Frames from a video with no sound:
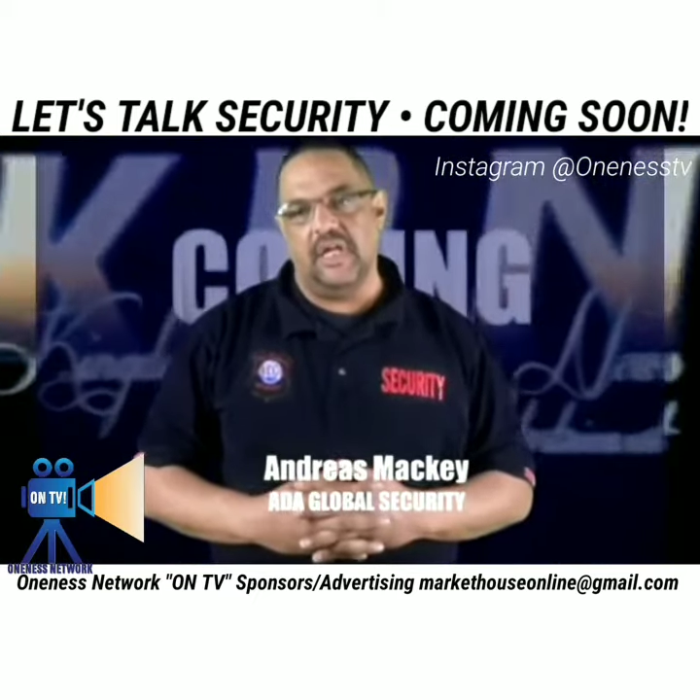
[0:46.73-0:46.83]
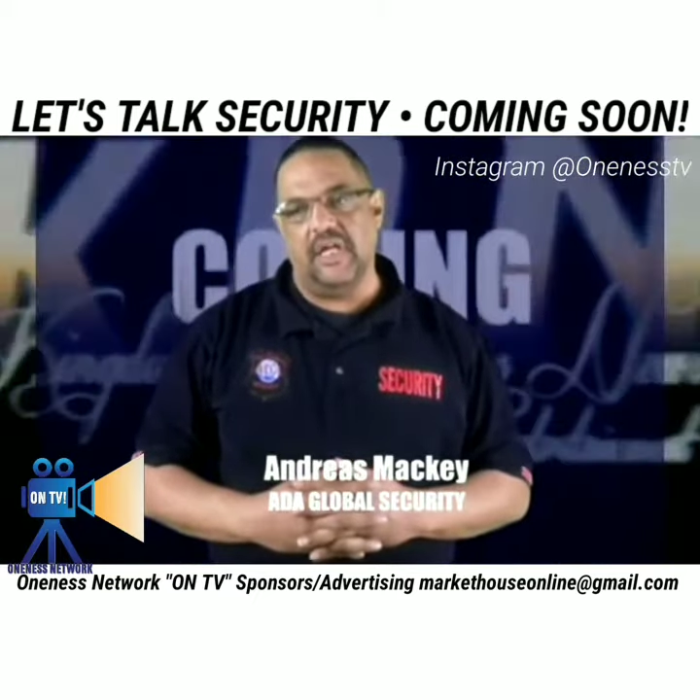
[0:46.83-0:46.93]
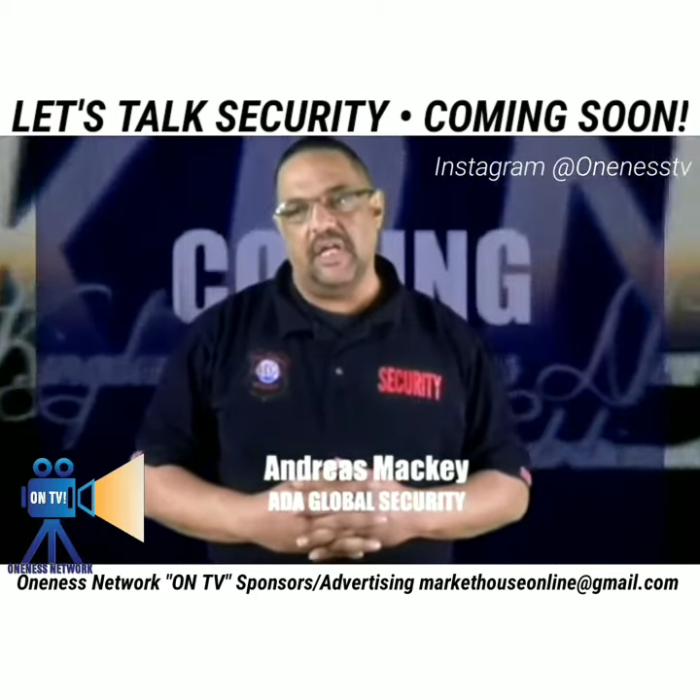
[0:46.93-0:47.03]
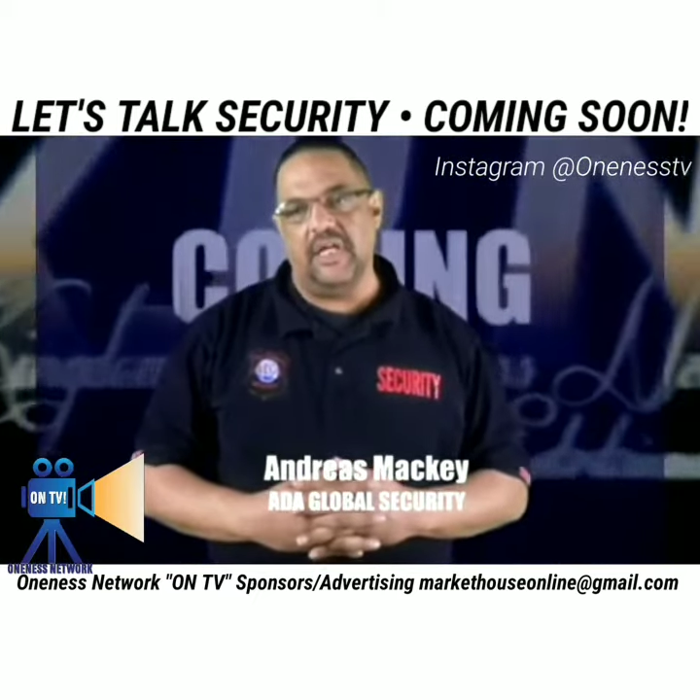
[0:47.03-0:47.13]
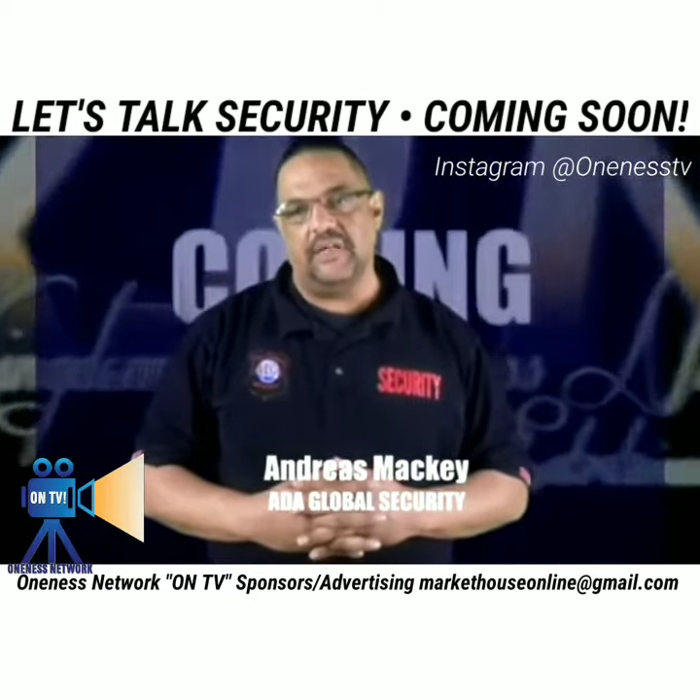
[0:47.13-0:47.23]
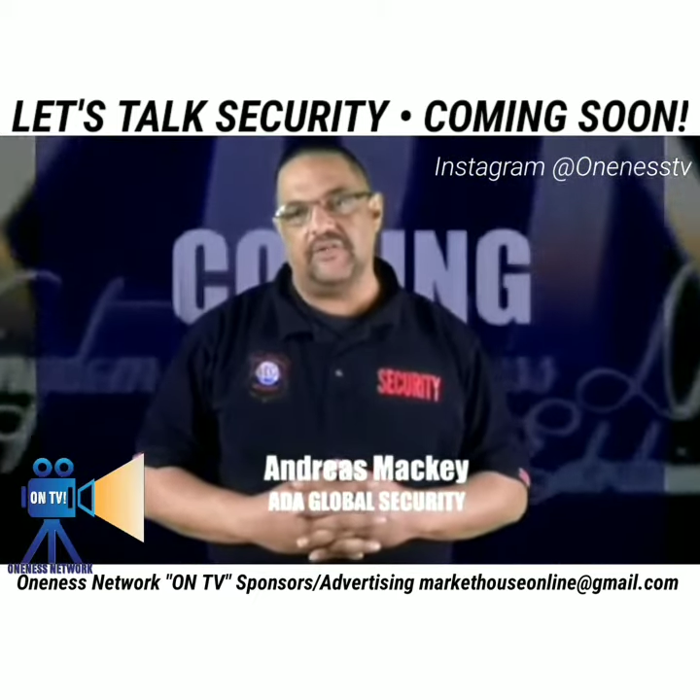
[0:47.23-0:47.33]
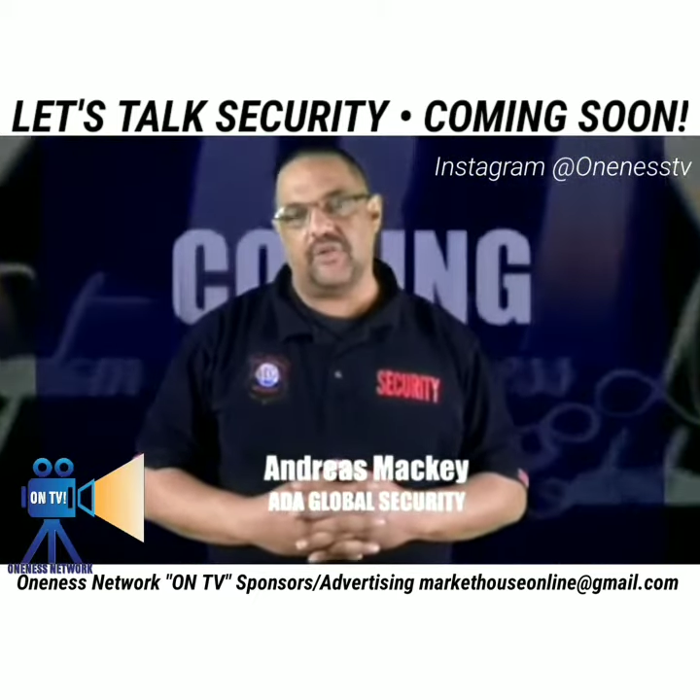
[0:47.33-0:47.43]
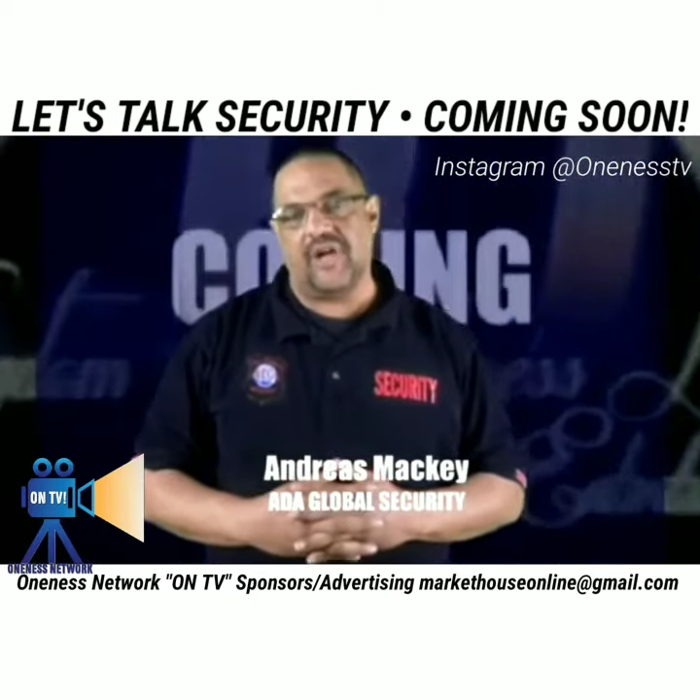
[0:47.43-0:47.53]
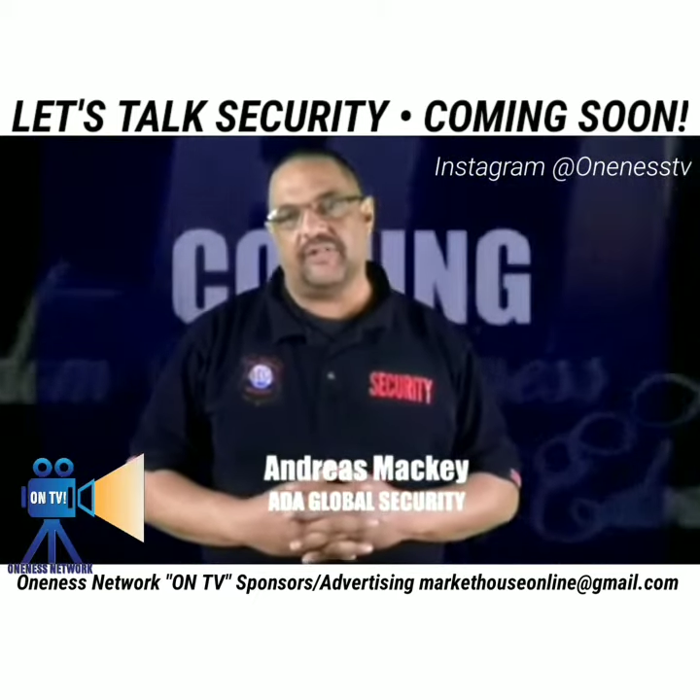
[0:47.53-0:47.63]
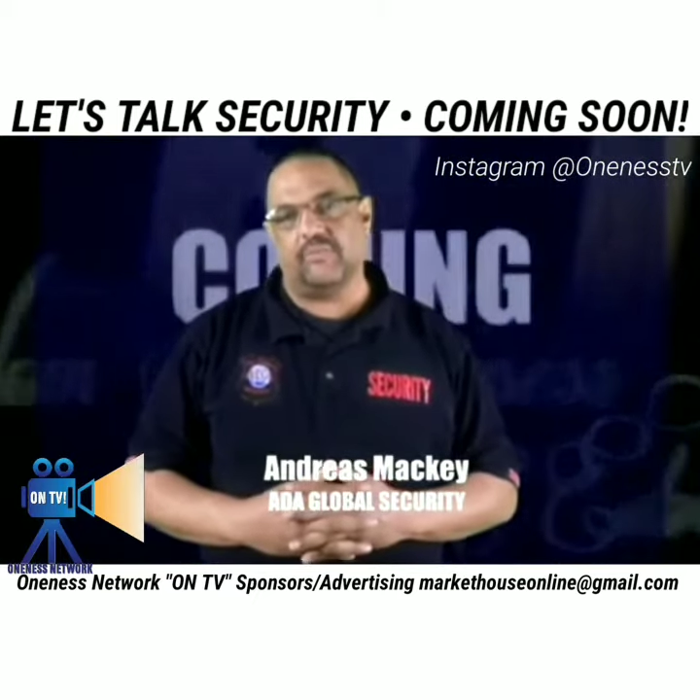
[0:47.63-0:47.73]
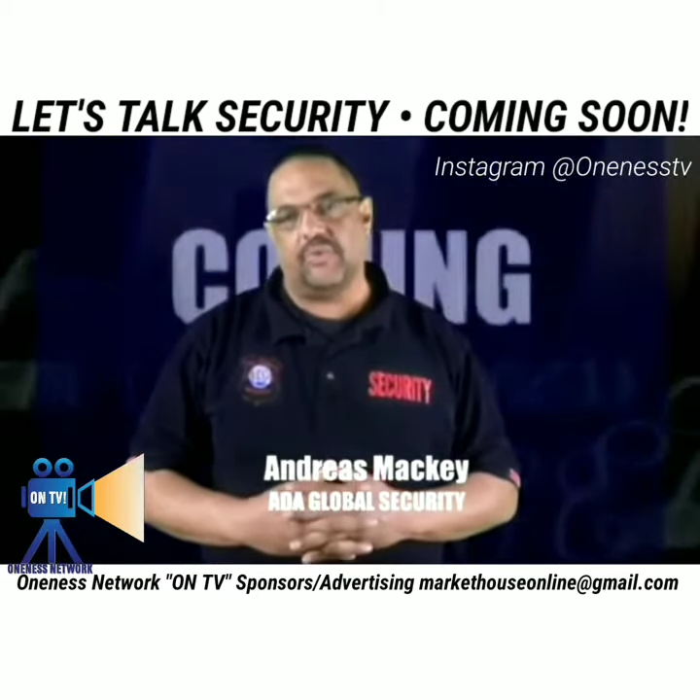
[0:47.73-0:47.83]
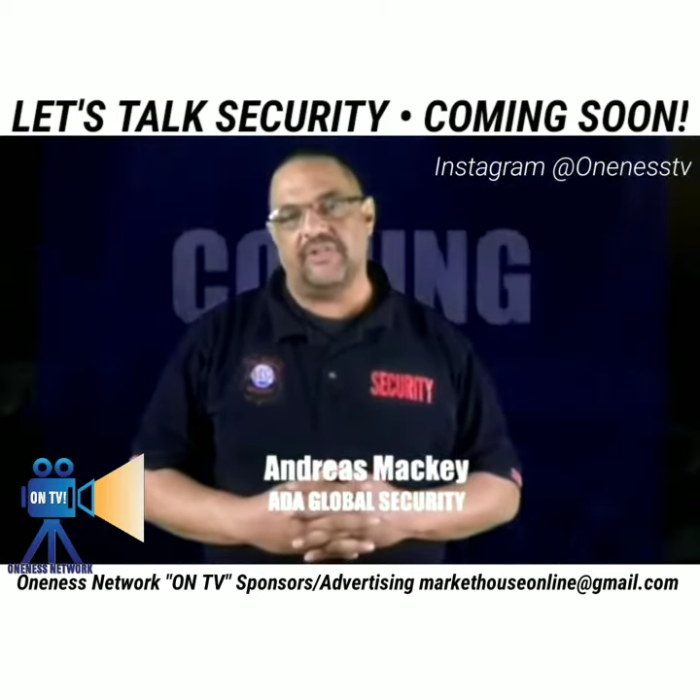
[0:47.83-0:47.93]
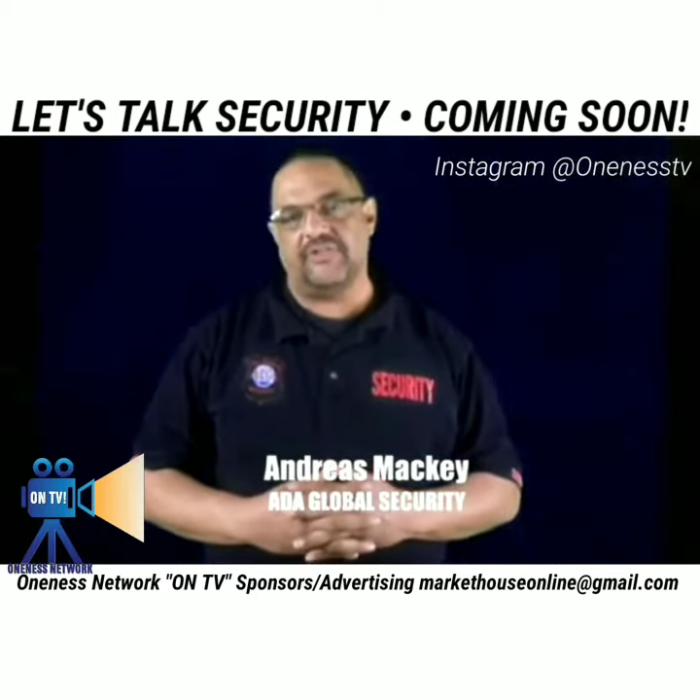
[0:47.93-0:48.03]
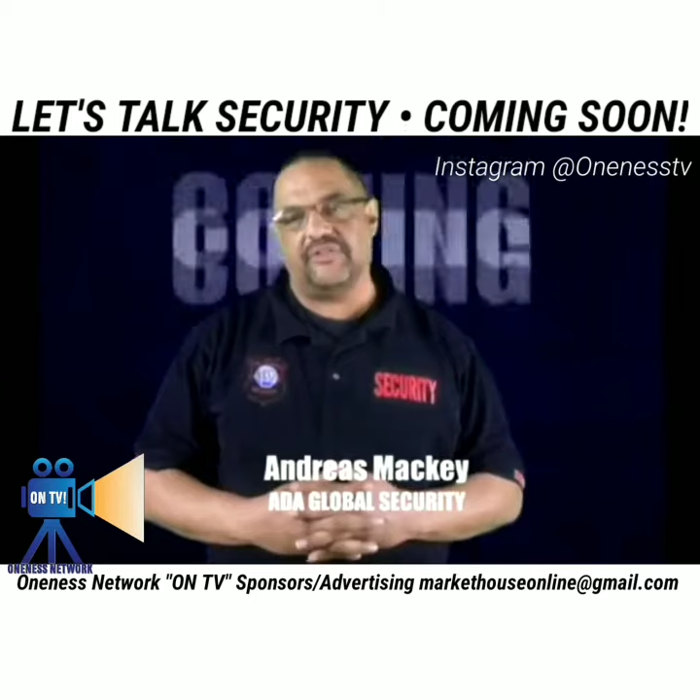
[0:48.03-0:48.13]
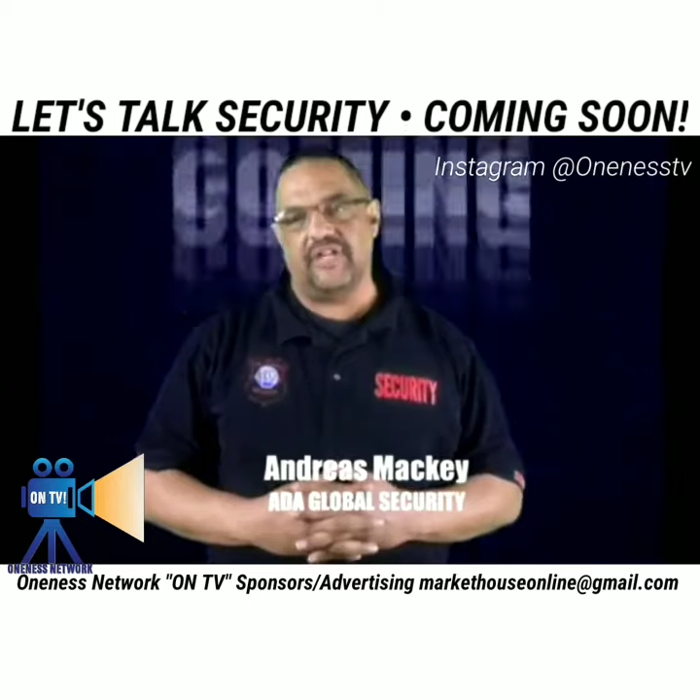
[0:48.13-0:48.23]
and trying to
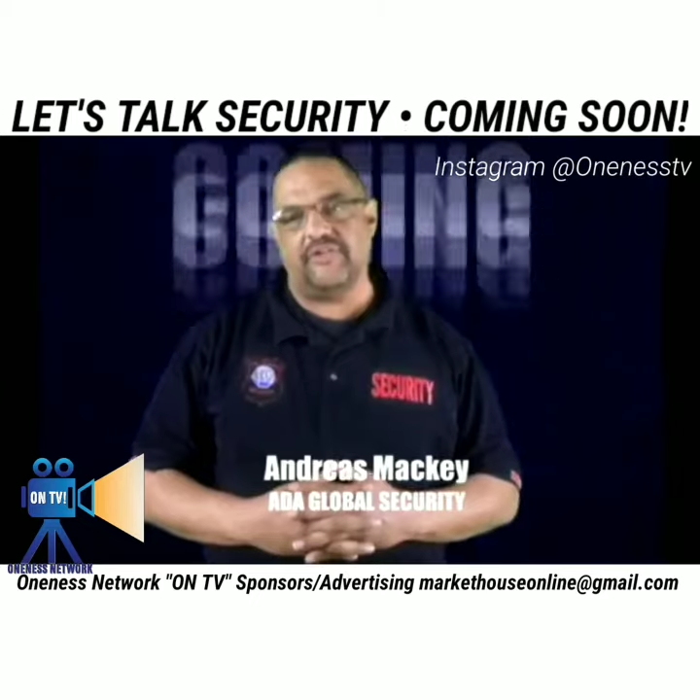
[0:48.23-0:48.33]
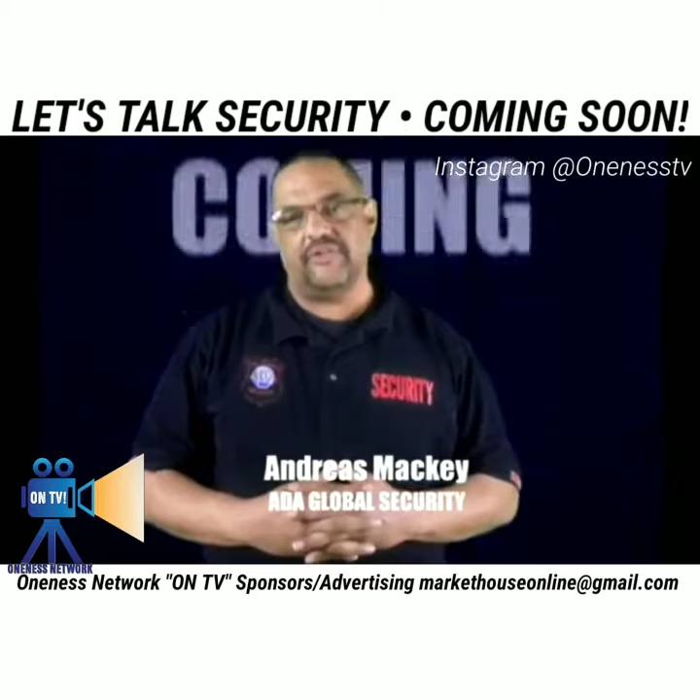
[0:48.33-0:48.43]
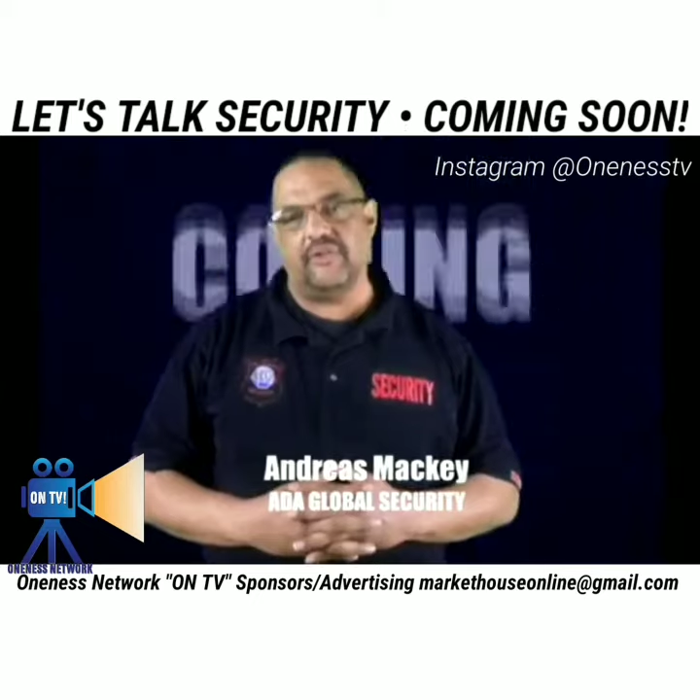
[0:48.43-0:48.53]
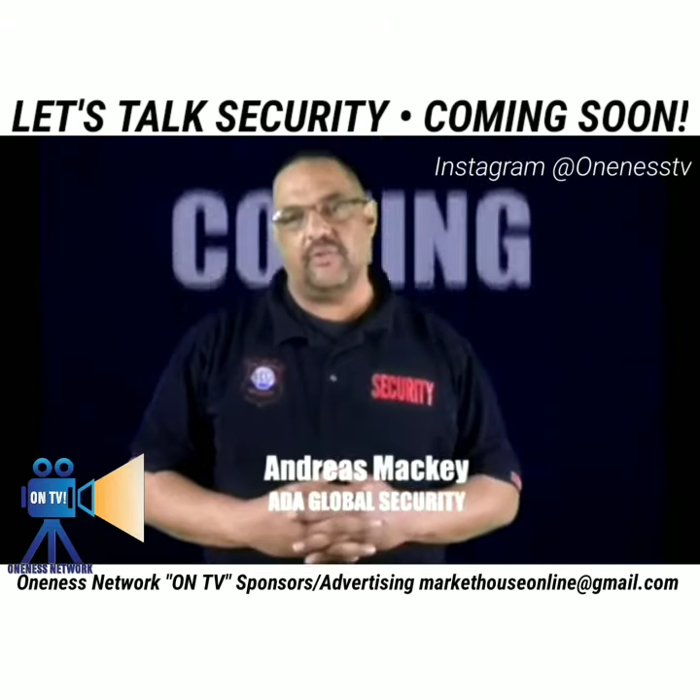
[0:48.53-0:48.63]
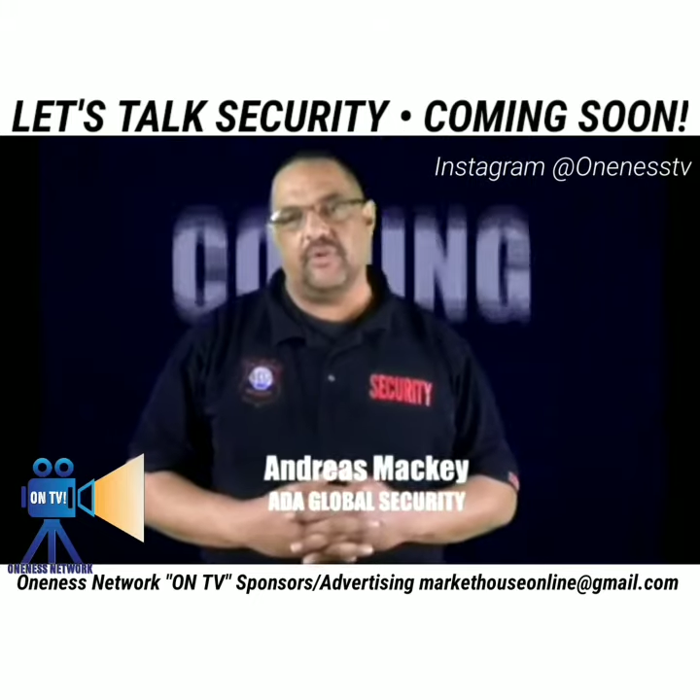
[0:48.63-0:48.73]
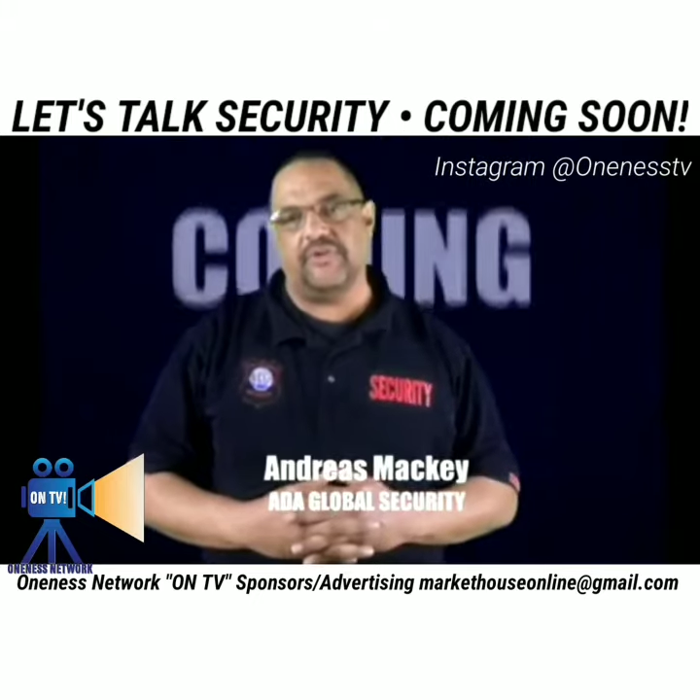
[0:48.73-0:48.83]
bring the standards up